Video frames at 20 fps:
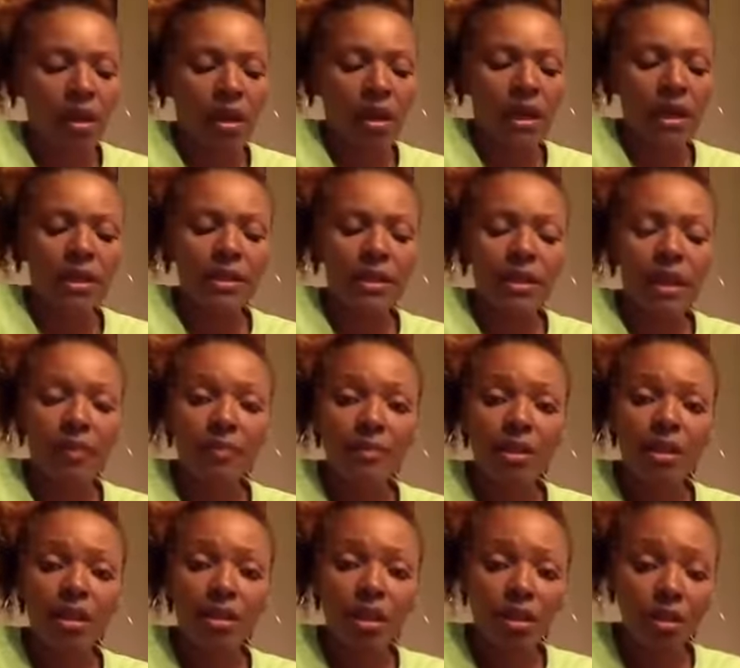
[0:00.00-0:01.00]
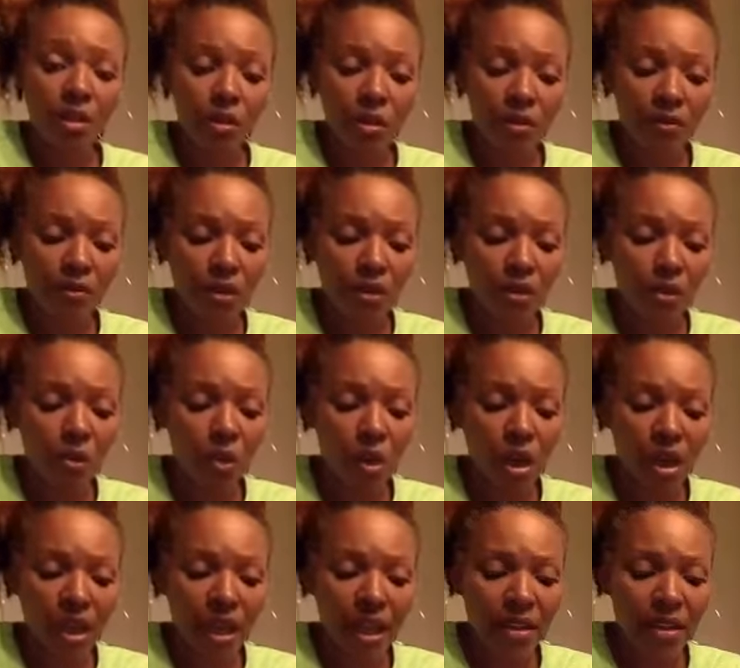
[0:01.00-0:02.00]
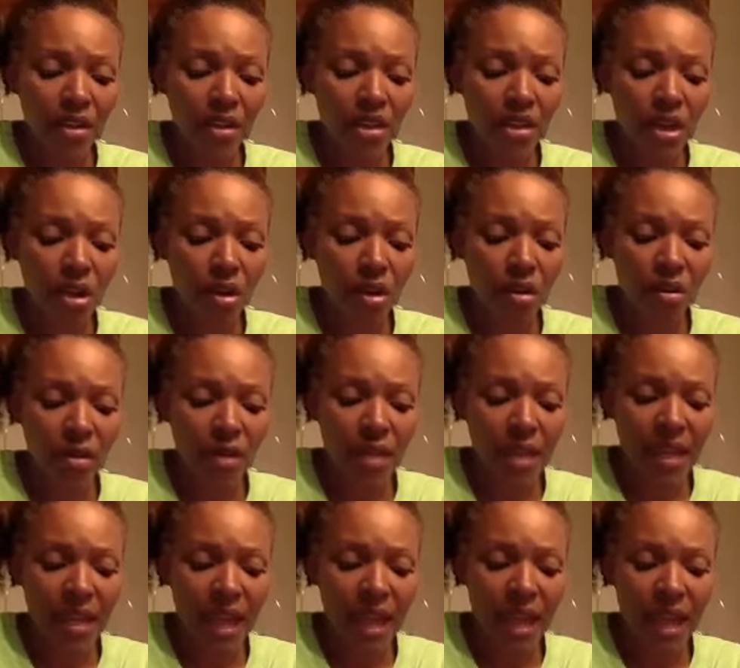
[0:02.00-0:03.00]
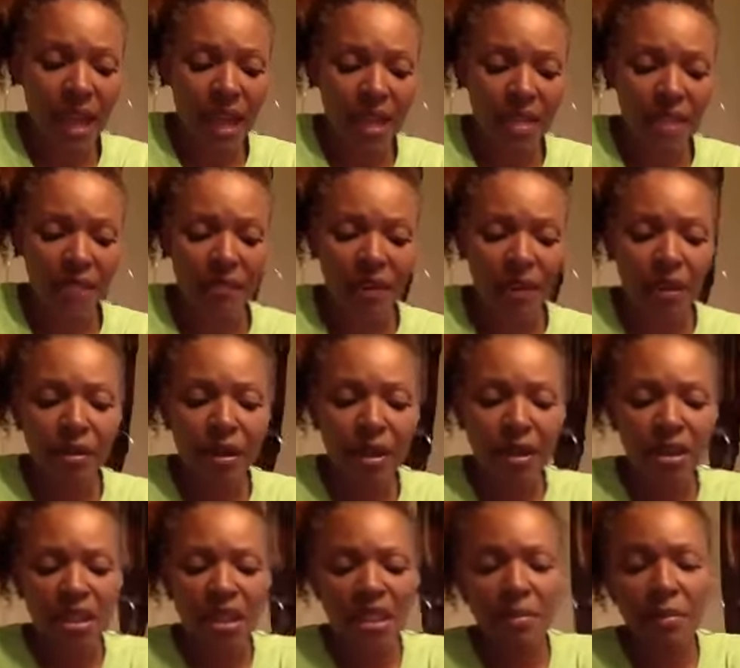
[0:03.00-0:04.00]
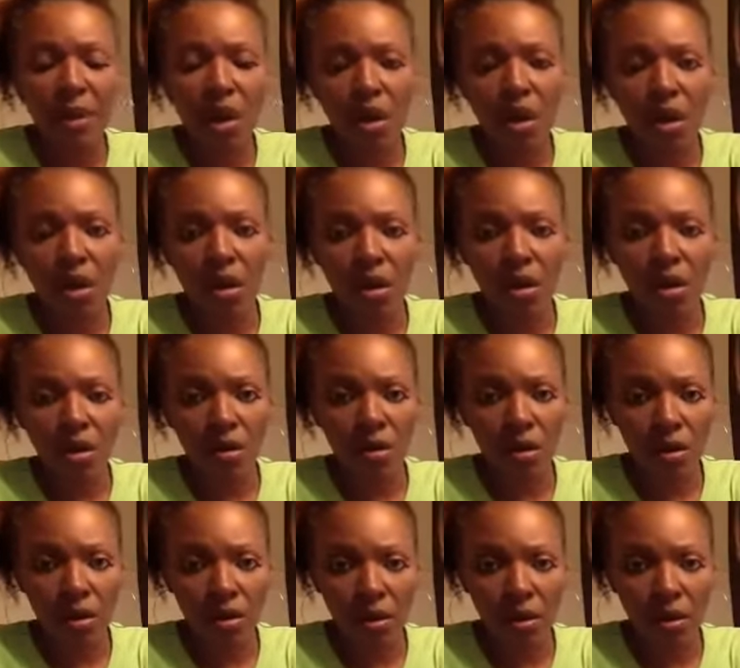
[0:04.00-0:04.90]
It's up to you if you want a shirt that has very small,